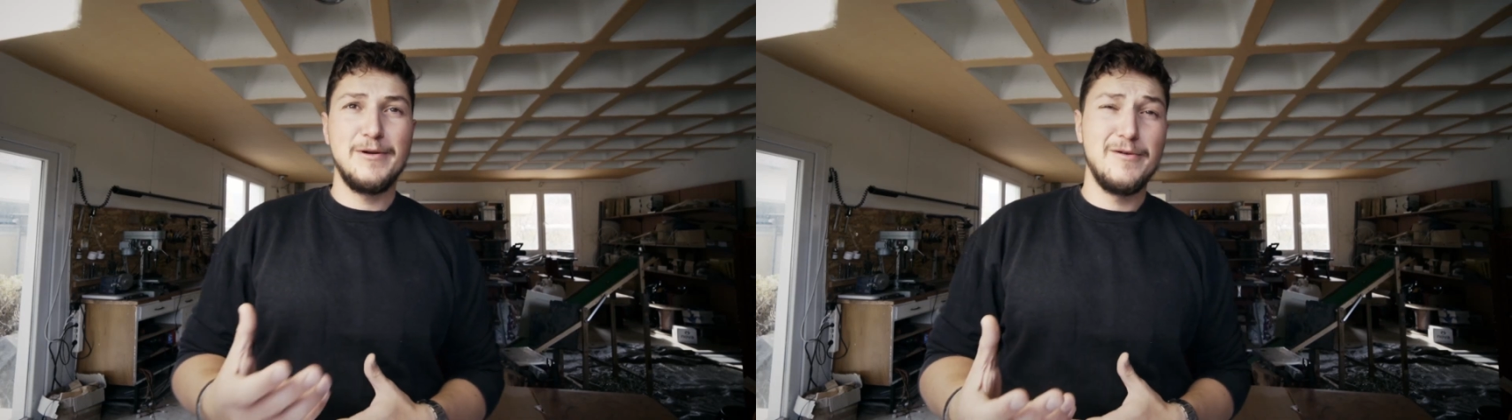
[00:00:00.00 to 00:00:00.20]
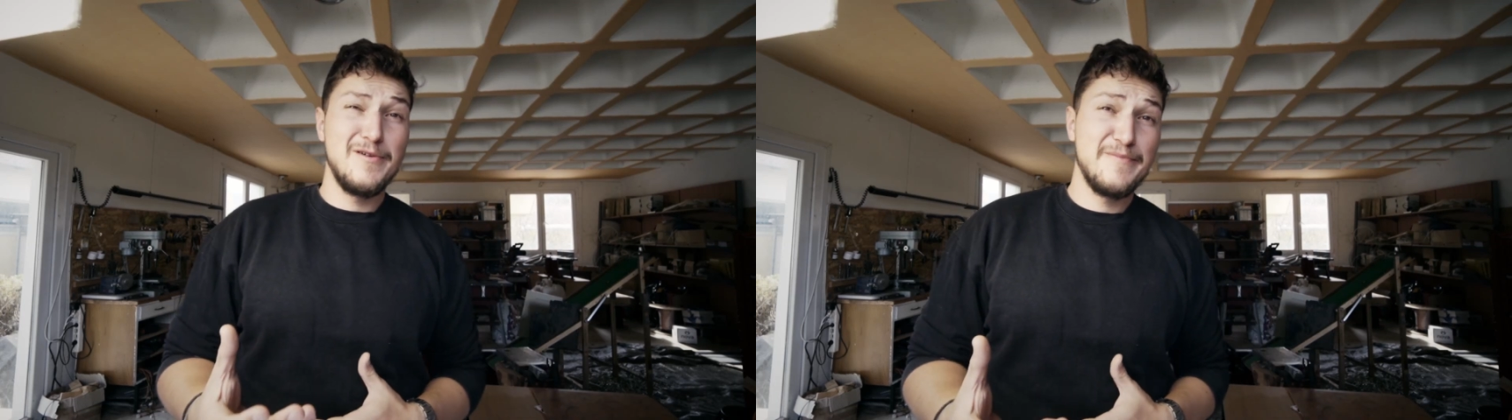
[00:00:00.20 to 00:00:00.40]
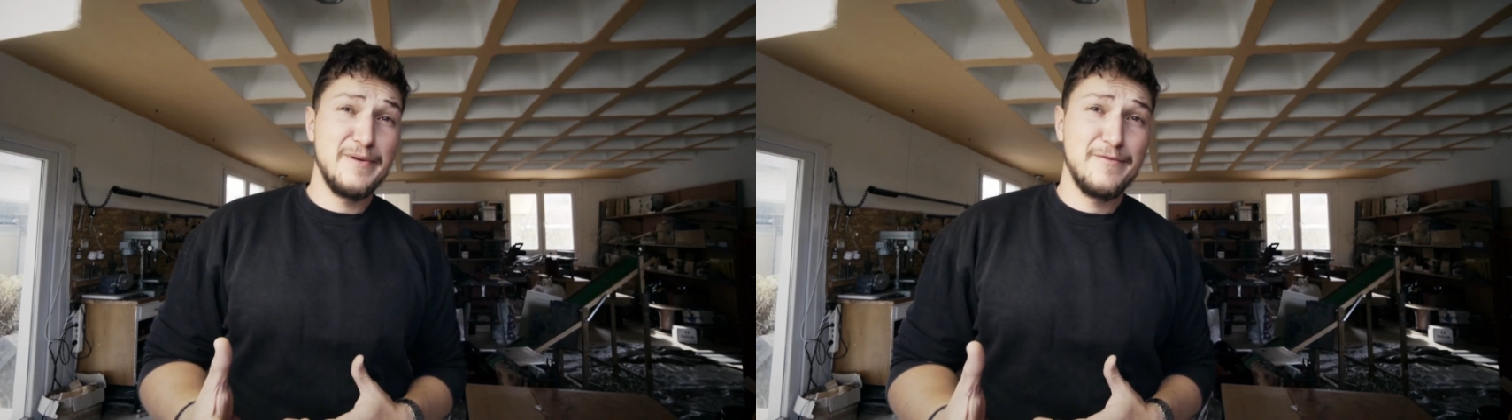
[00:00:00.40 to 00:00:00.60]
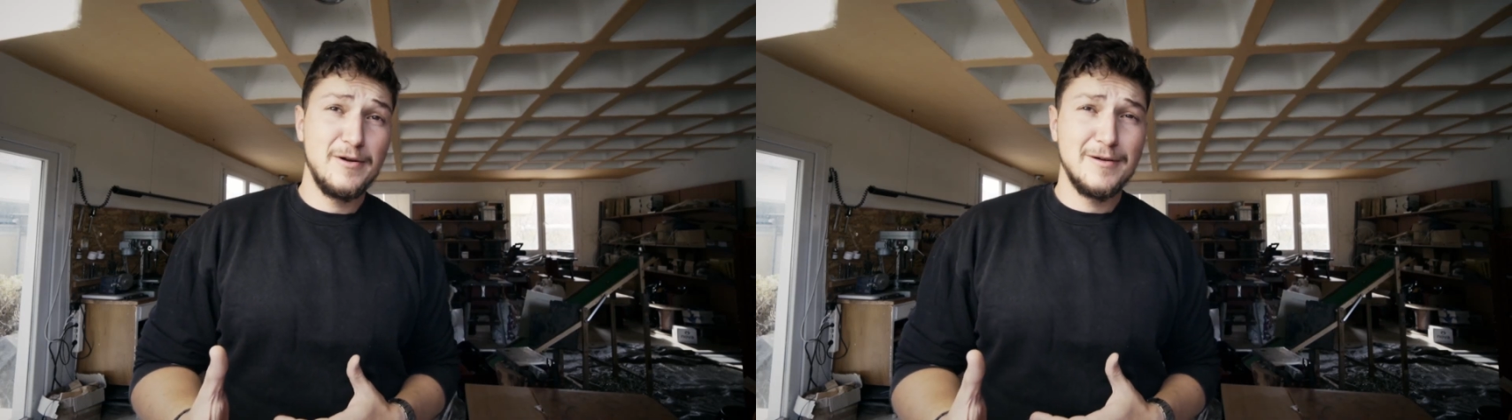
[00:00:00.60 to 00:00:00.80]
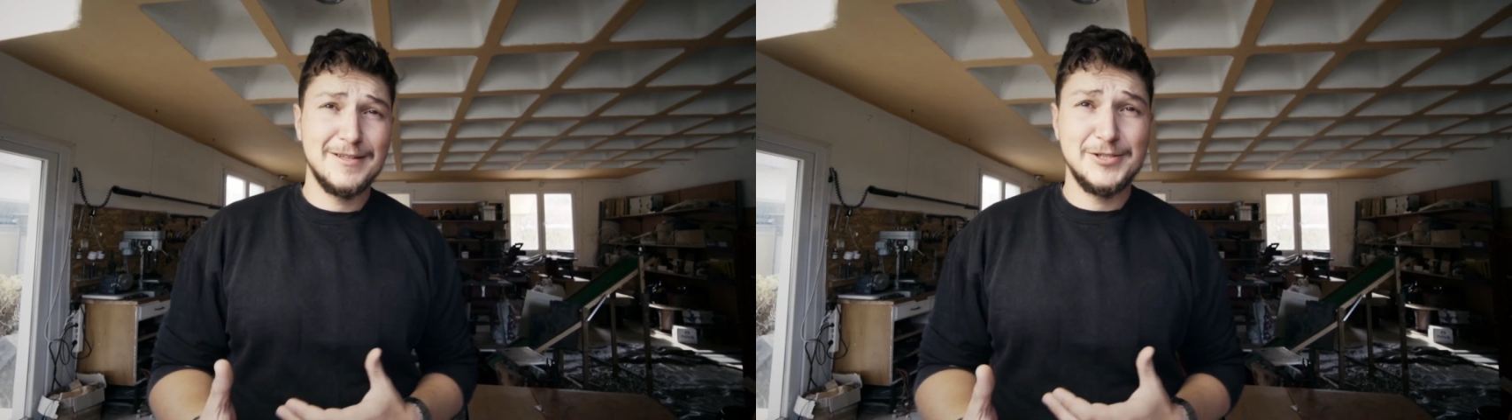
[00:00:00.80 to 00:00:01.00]
who have been
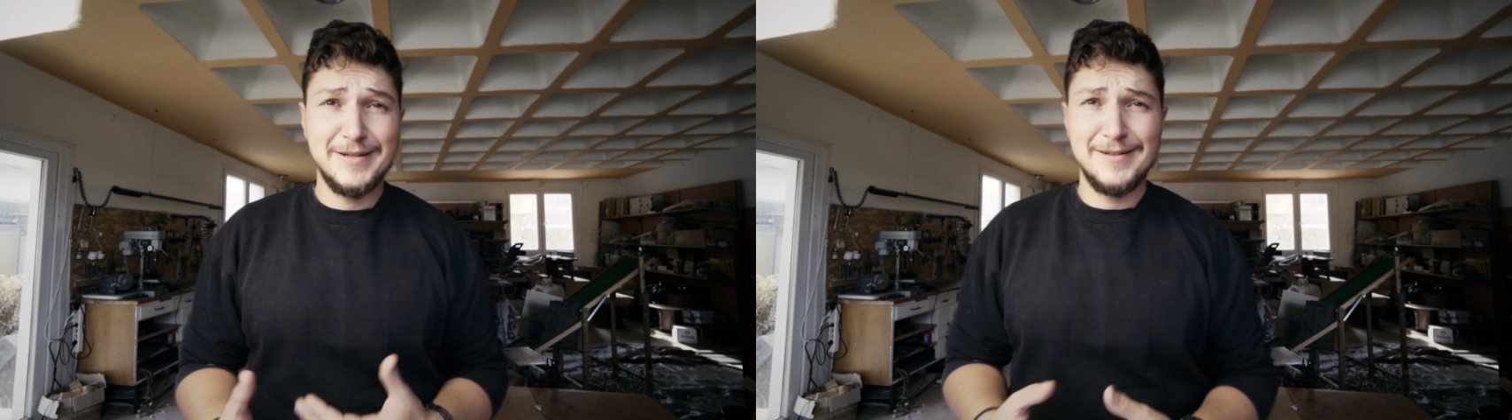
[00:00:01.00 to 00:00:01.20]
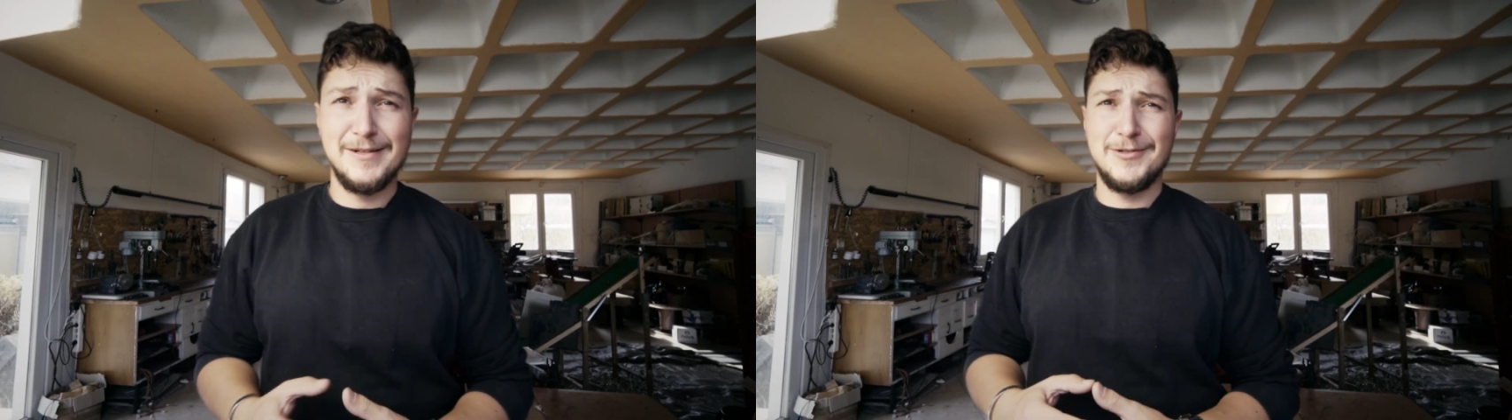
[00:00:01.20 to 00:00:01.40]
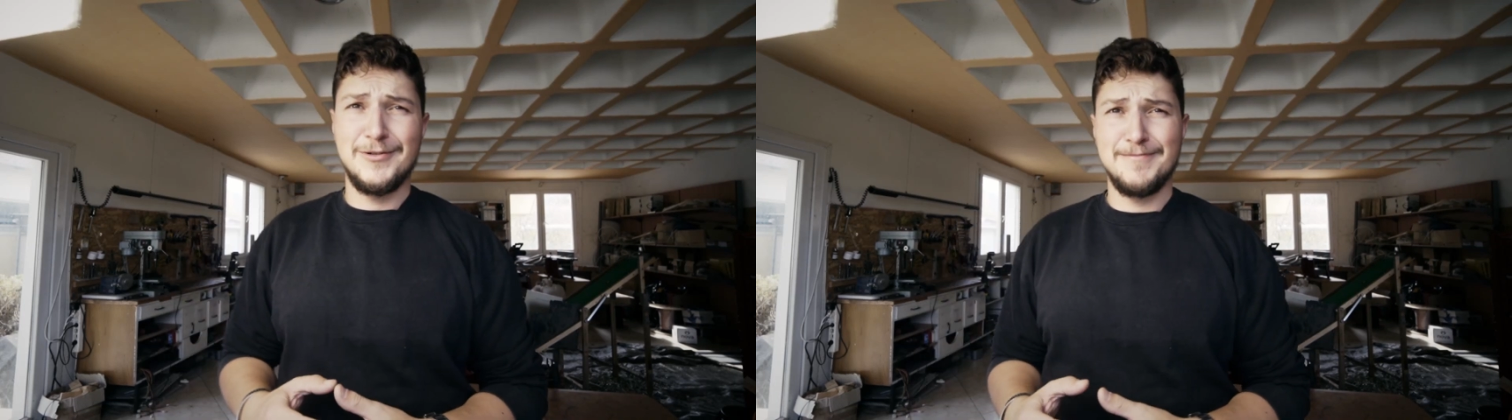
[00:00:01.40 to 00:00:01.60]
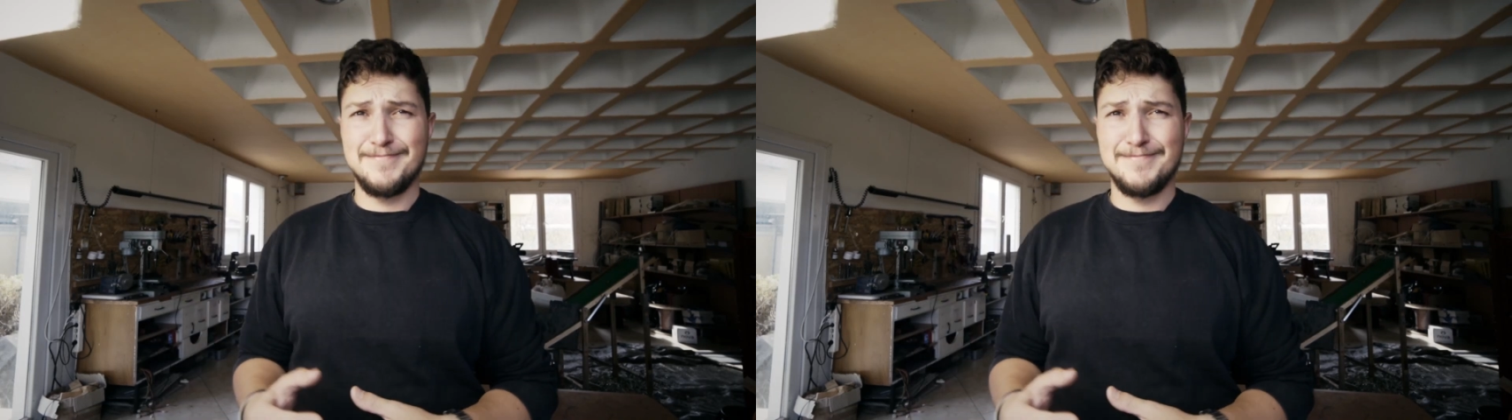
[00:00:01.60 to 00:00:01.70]
following the channel or